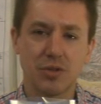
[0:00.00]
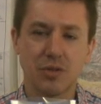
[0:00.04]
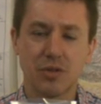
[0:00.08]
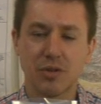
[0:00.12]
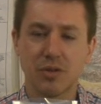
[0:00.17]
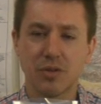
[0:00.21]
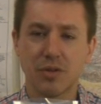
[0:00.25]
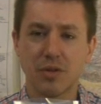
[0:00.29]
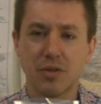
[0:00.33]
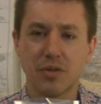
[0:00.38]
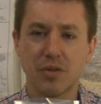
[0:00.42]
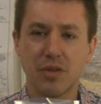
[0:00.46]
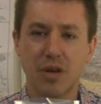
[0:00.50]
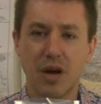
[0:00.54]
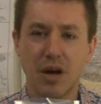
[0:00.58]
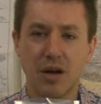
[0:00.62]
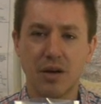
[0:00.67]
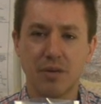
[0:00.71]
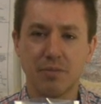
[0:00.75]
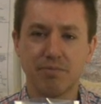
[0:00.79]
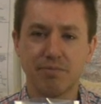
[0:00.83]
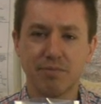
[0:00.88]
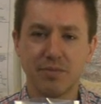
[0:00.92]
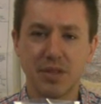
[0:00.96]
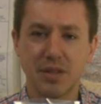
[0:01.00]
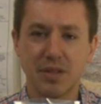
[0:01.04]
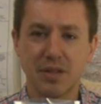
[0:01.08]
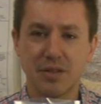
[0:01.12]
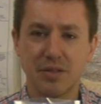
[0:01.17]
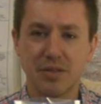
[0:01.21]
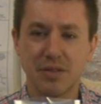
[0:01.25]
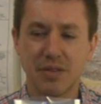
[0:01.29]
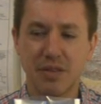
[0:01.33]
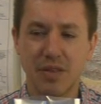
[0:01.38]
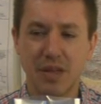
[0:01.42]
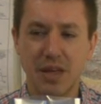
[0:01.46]

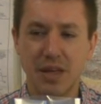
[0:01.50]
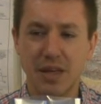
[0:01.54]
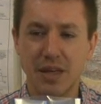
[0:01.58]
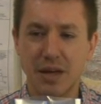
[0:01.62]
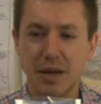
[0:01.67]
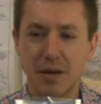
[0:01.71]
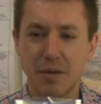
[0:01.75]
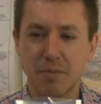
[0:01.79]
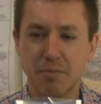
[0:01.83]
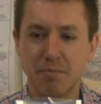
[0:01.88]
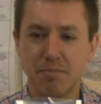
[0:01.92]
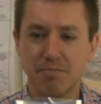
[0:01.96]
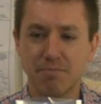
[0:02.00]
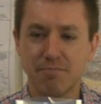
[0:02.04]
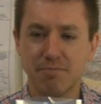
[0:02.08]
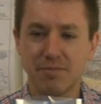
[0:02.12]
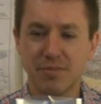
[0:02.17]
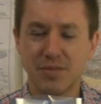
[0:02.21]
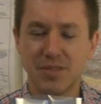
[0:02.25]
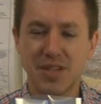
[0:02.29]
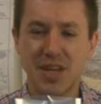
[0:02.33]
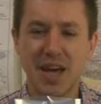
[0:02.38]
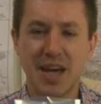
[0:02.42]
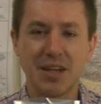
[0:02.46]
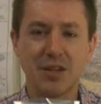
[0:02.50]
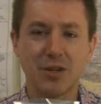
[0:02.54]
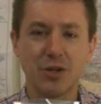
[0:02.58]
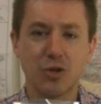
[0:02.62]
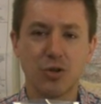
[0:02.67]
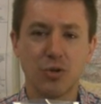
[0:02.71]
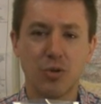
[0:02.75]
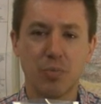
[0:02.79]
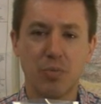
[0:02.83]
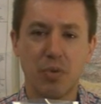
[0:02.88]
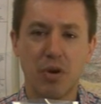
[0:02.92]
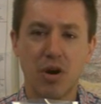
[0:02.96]
the
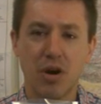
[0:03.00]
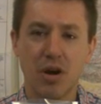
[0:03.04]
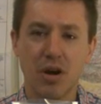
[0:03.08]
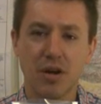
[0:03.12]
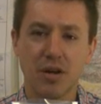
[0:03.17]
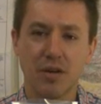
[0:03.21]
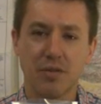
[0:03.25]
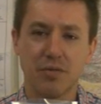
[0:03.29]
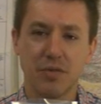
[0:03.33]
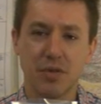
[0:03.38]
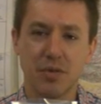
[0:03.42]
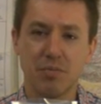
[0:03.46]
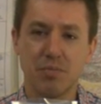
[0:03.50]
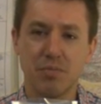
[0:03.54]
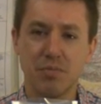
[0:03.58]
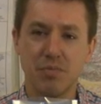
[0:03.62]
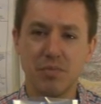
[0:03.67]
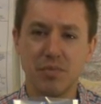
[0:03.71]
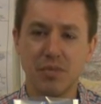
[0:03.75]
technical part of the